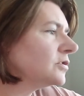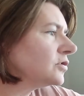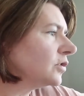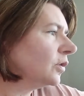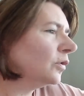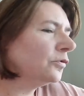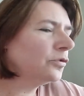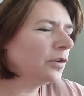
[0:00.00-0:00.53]

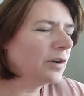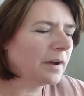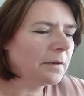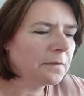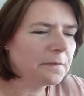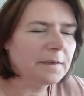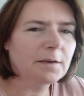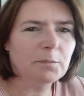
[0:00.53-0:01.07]
It's also,
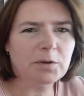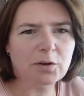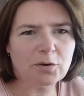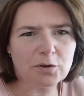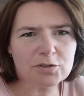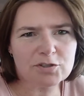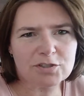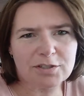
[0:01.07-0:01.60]
I think,
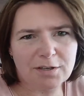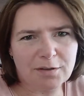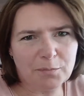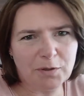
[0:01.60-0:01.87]
because